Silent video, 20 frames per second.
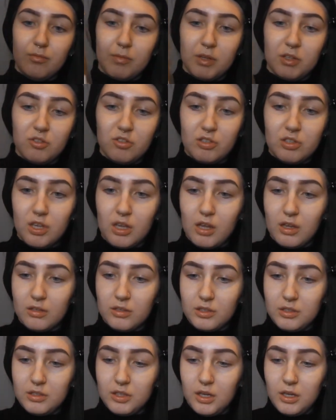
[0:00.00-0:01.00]
It's just like a
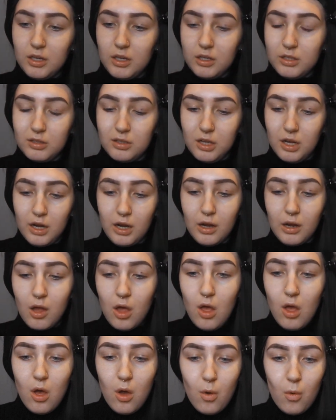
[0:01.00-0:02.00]
studded like
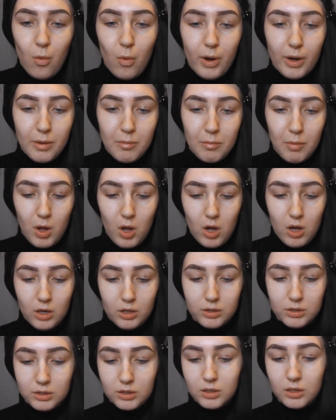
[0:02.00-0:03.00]
white
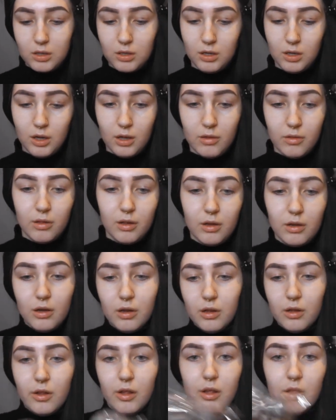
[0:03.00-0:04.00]
box, and then
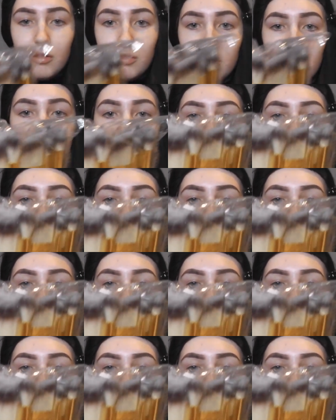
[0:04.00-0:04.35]
they